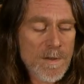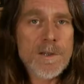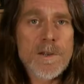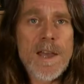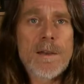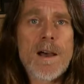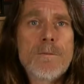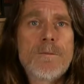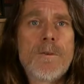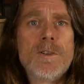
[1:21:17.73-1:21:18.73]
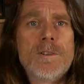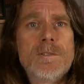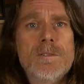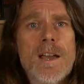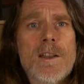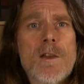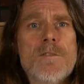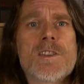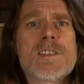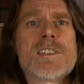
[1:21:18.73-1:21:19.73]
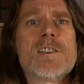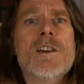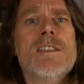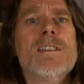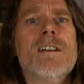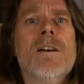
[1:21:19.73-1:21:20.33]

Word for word: So yeah, have fun, head over to the site,